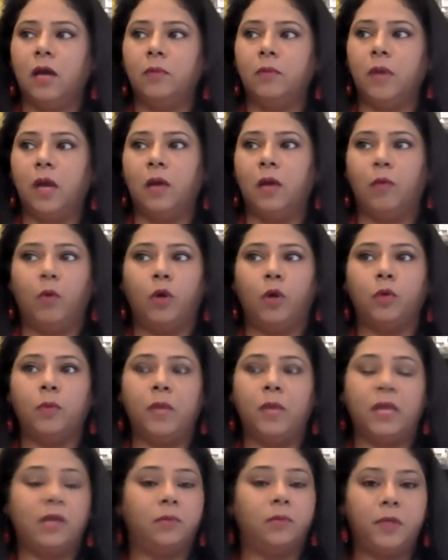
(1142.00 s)
I want to
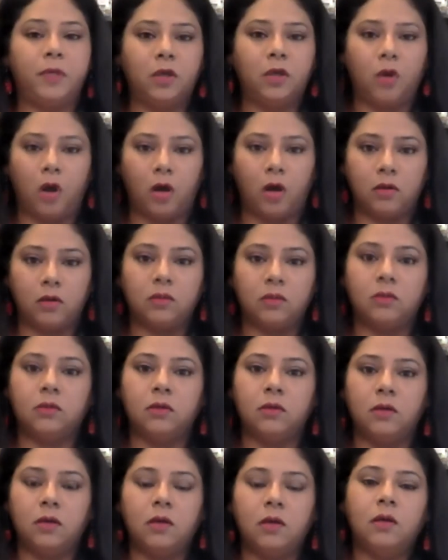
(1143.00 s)
make a peacock.
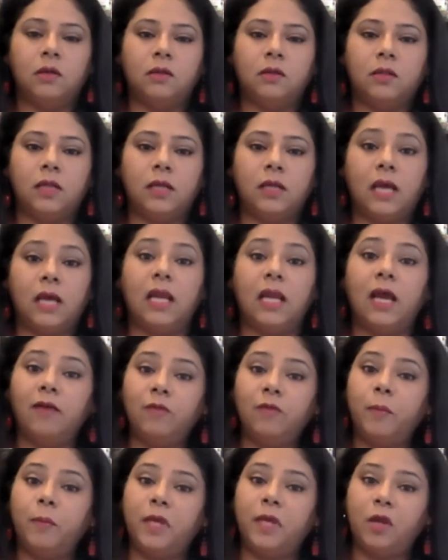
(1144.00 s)
Then I'll
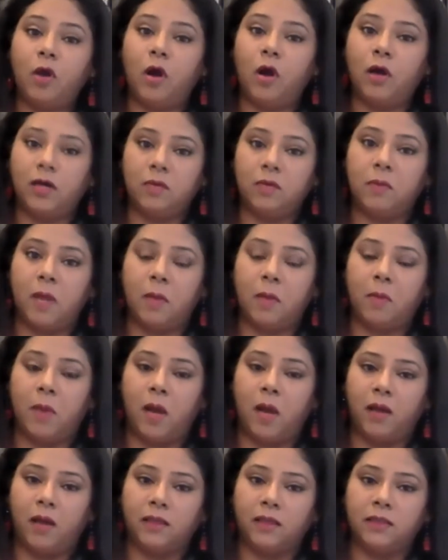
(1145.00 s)
have a peacock in my
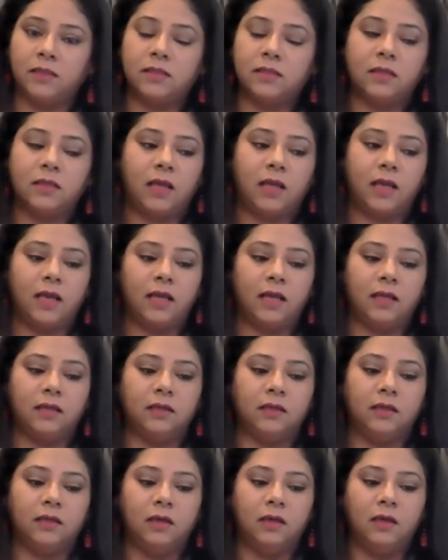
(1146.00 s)
mind
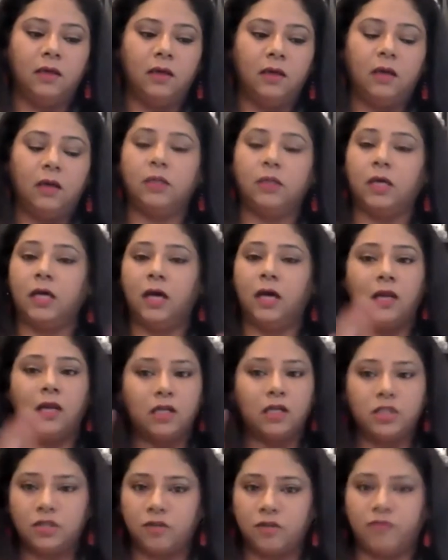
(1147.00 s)
and the
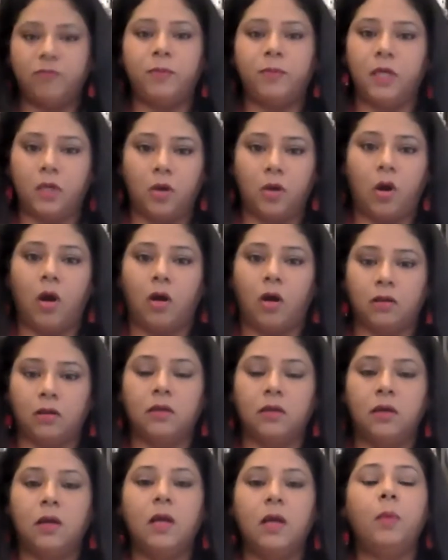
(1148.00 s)
colors of peacock.
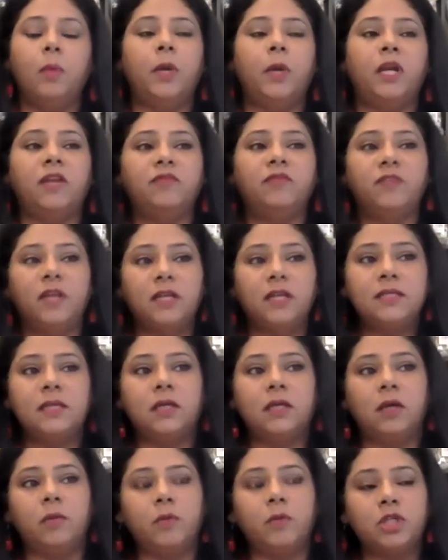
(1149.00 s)
But if there is
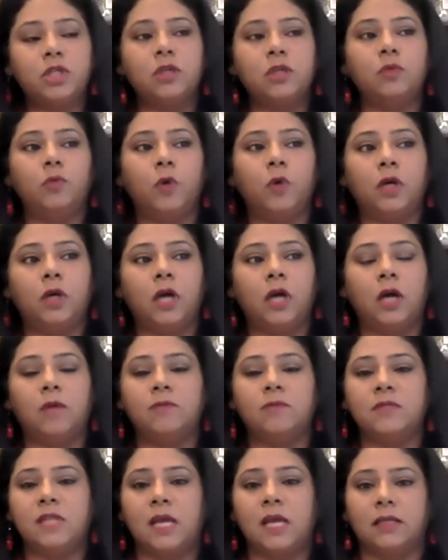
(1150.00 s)
a commission work
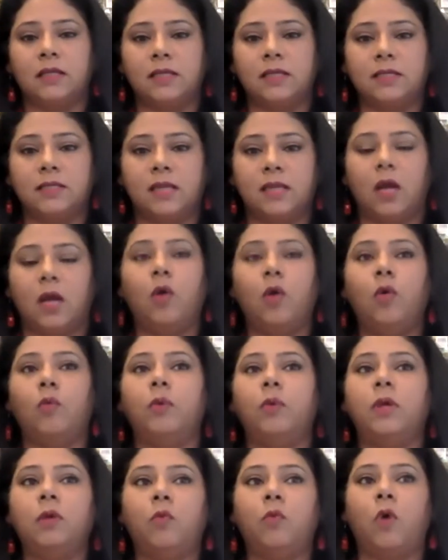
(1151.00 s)
comes, like they say, oh,
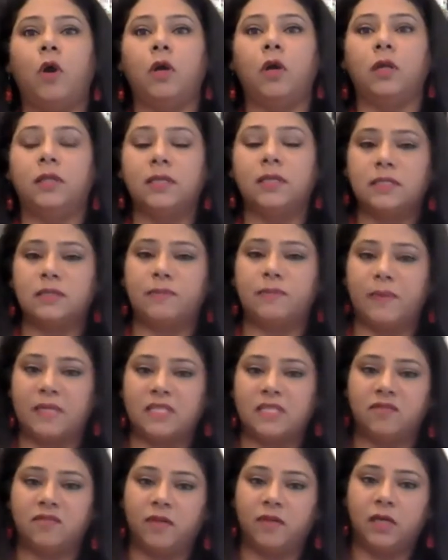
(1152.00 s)
we want this
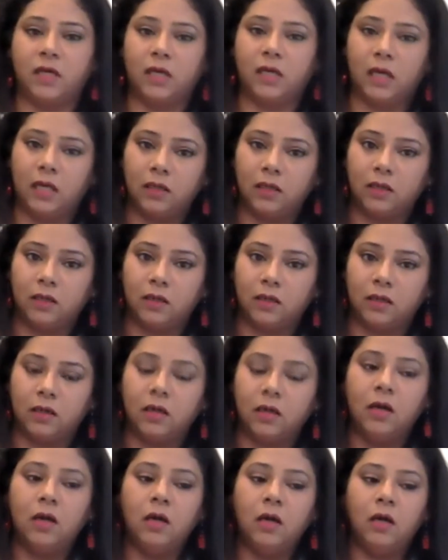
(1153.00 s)
specific
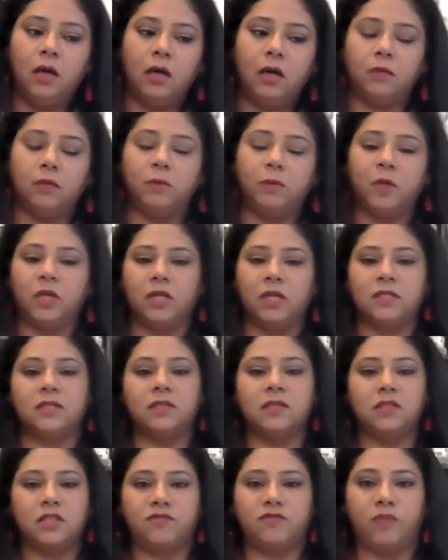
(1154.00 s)
color because
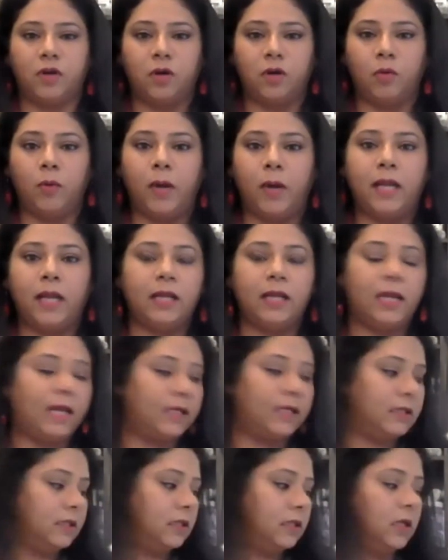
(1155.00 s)
this is for a wedding,
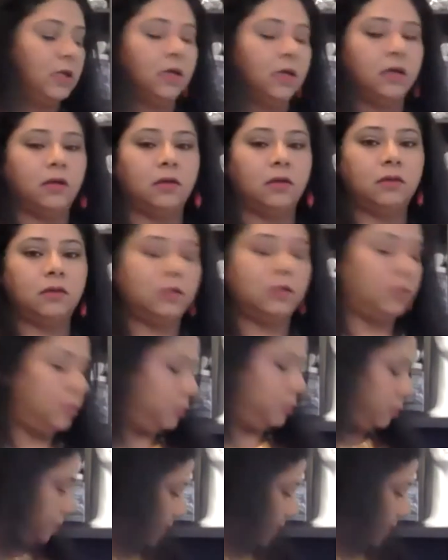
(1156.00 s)
like the